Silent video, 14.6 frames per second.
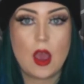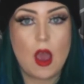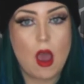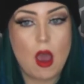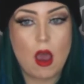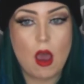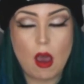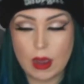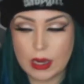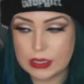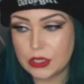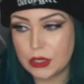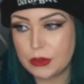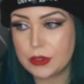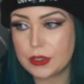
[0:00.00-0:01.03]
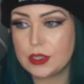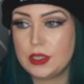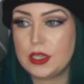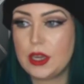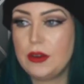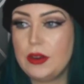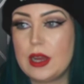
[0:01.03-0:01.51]
I don't
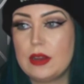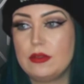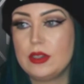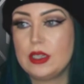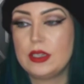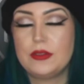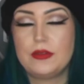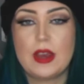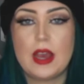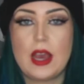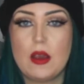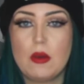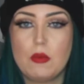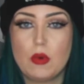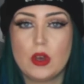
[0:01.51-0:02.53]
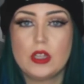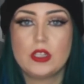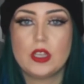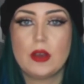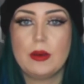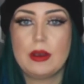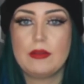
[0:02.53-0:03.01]
condone having an affair
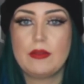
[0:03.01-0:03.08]
whatsoever.